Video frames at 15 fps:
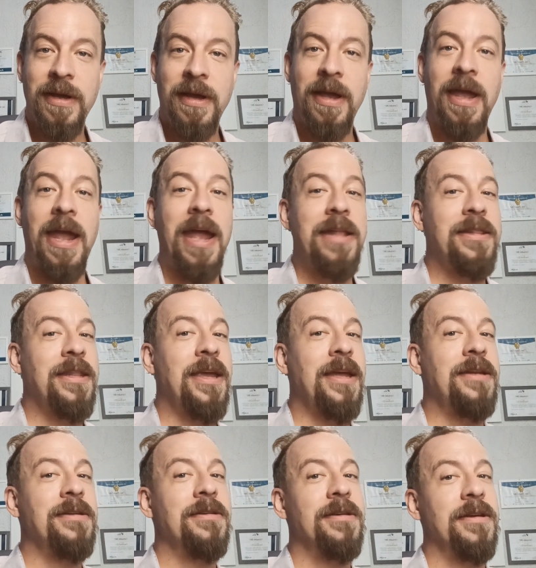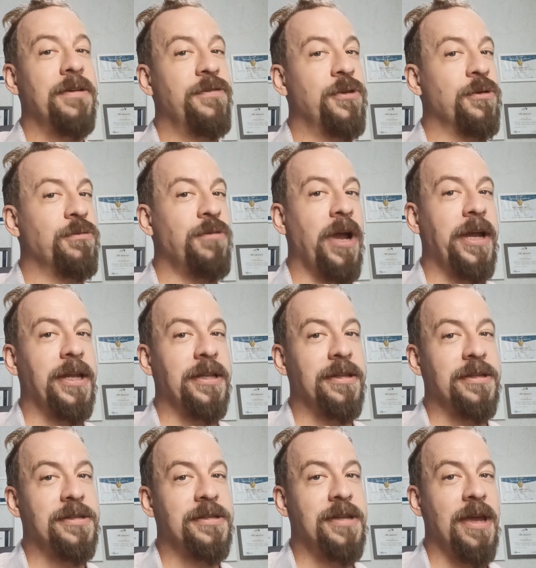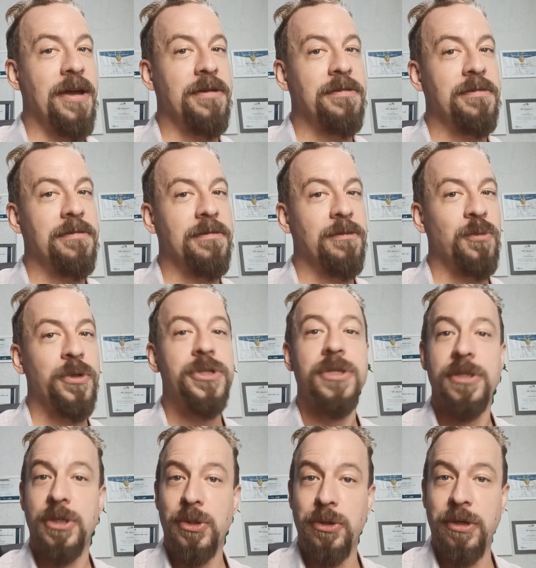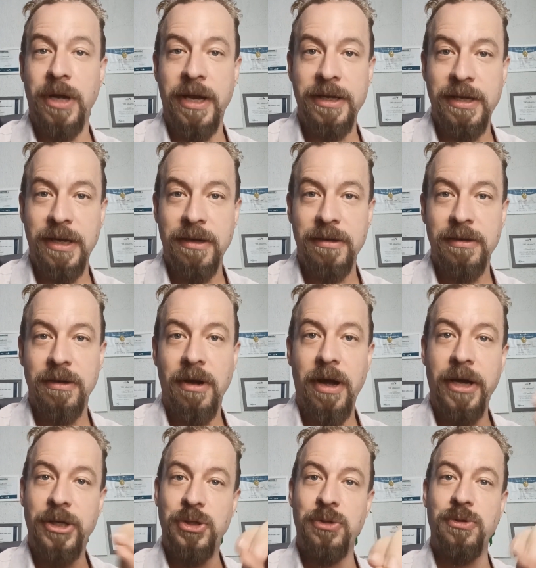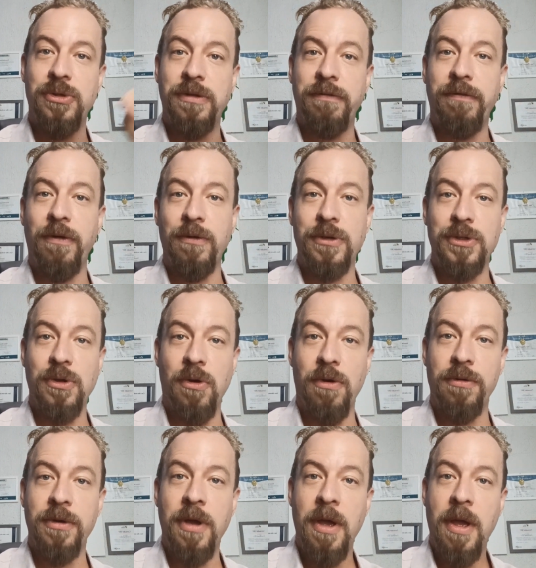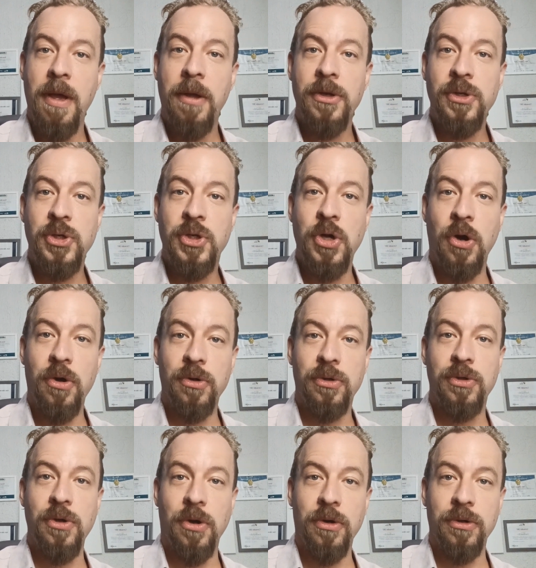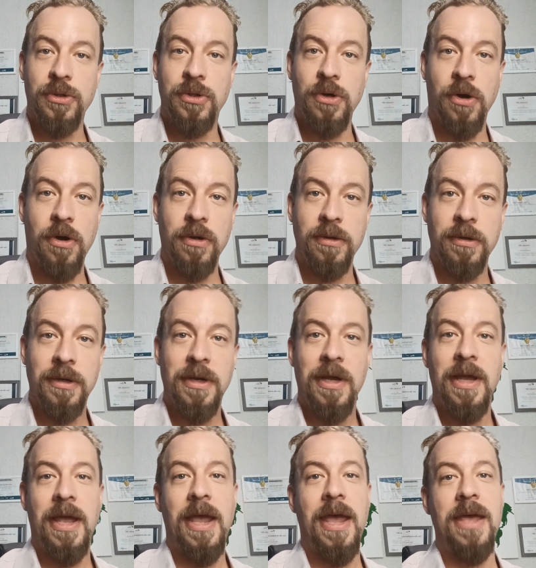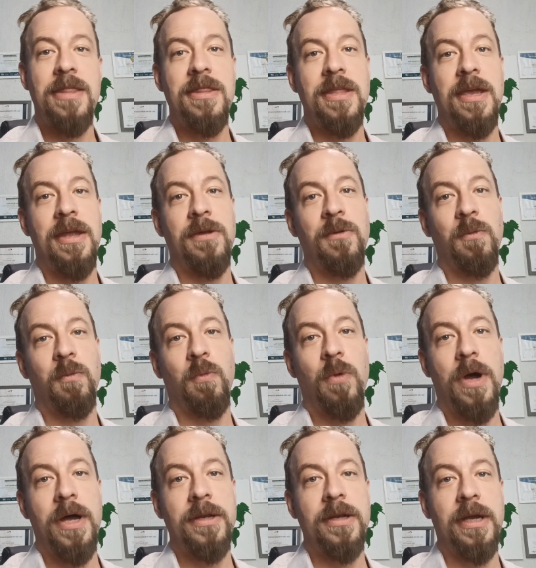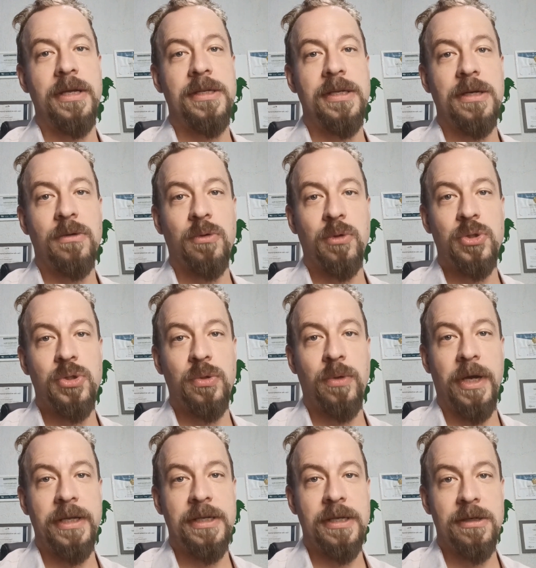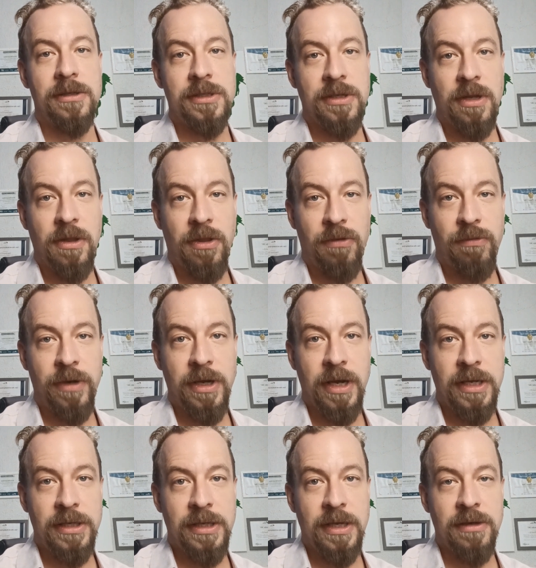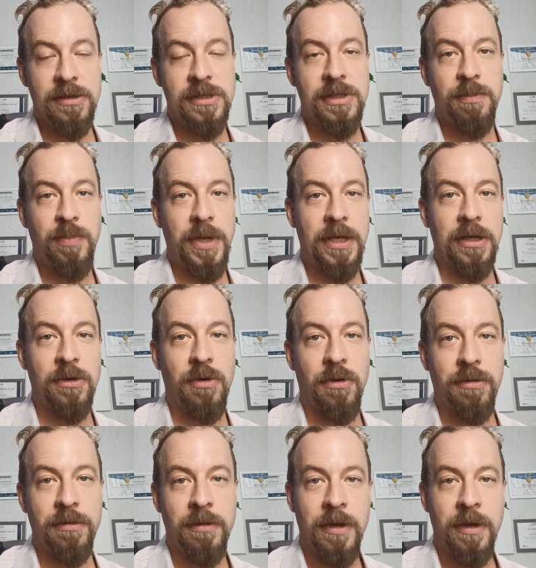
and then if you're writing this down, which is a good idea, I choose to focus on dot dot dot, and then 1 idea or 2 ideas, 3 ideas, depending on